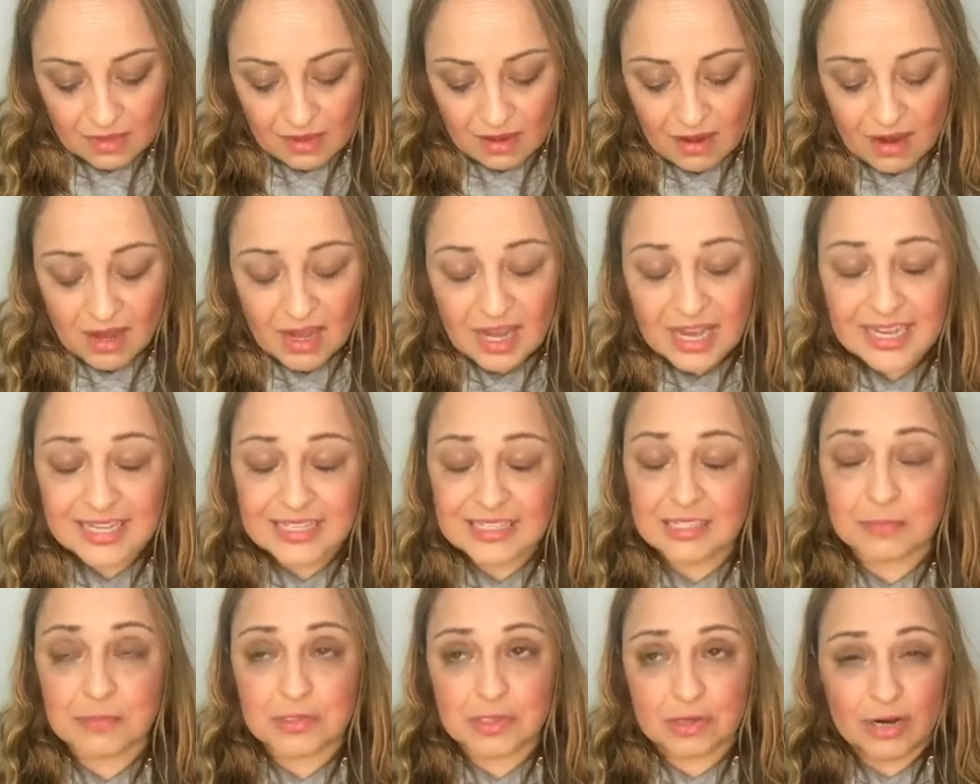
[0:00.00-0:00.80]
I
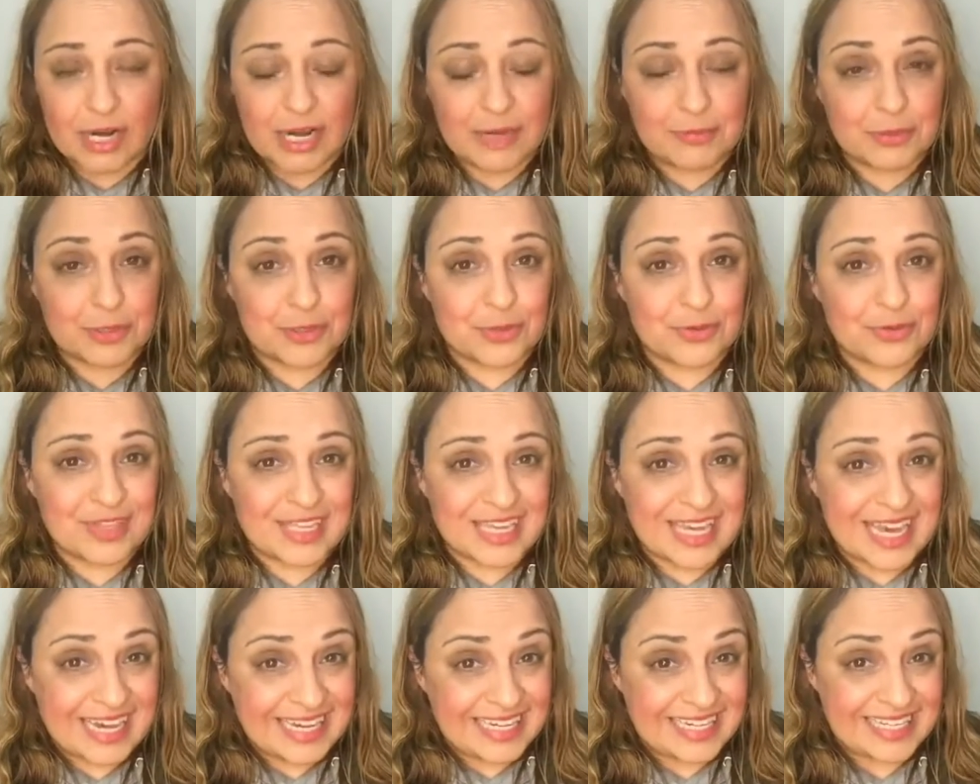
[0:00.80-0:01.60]
subscribe to
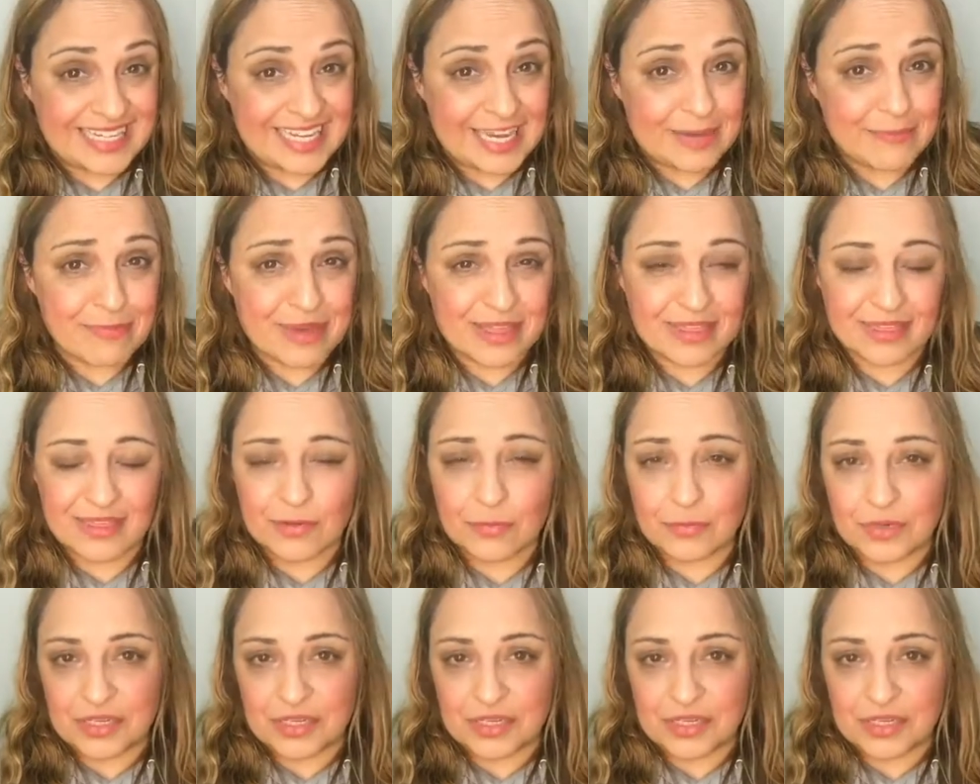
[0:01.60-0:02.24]
the ATM method,